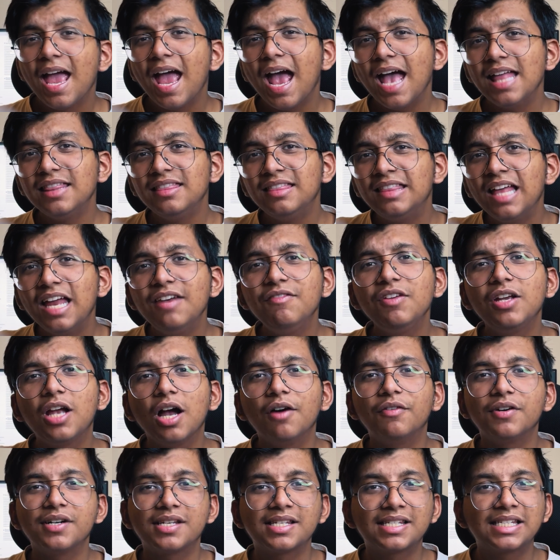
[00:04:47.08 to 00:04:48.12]
And then we
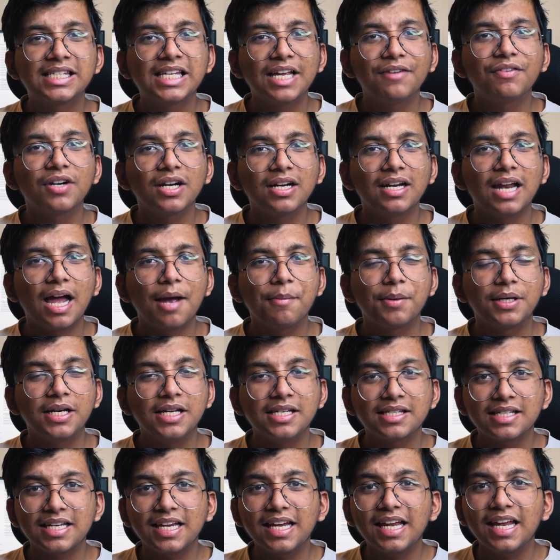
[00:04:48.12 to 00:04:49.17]
cover several
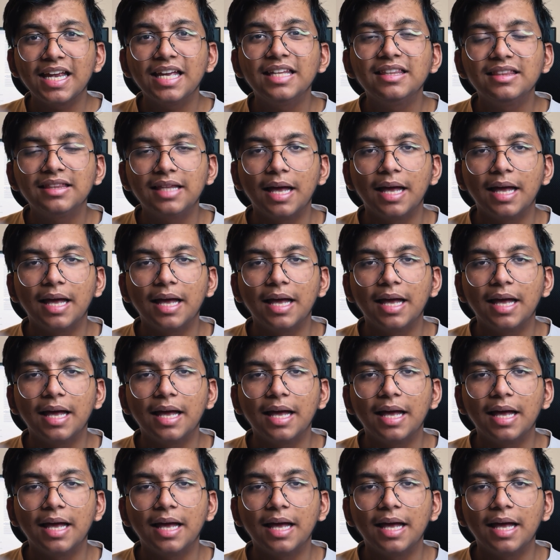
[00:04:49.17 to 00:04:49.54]
libraries in